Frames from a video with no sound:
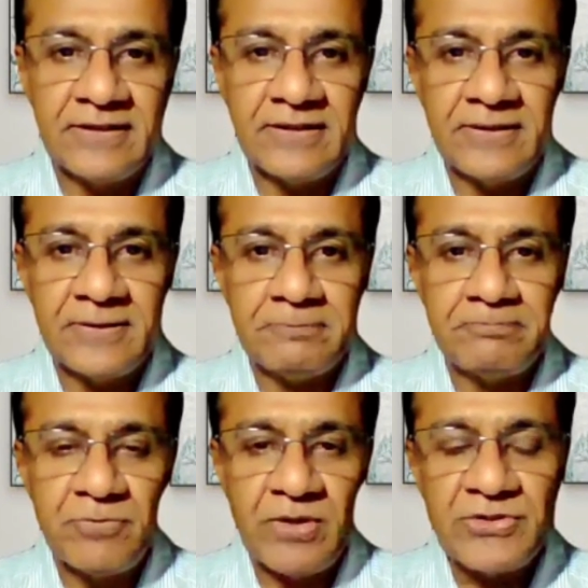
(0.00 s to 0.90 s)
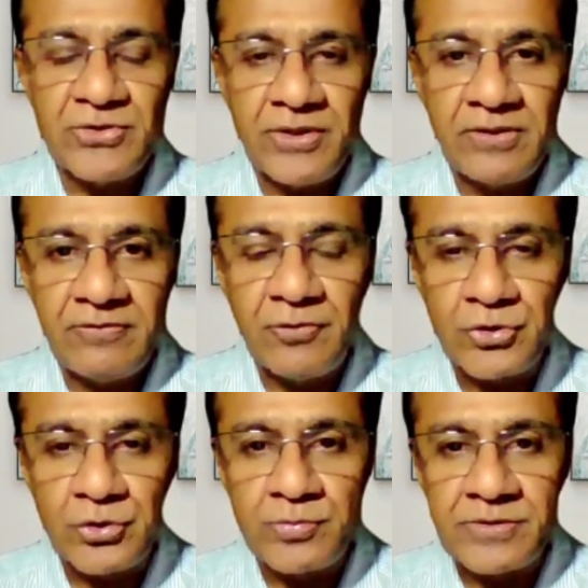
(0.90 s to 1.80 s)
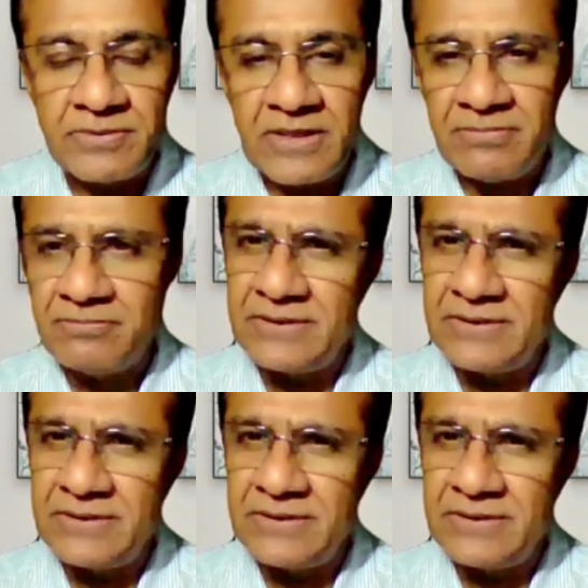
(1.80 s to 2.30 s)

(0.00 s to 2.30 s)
I joined Future Group sometime,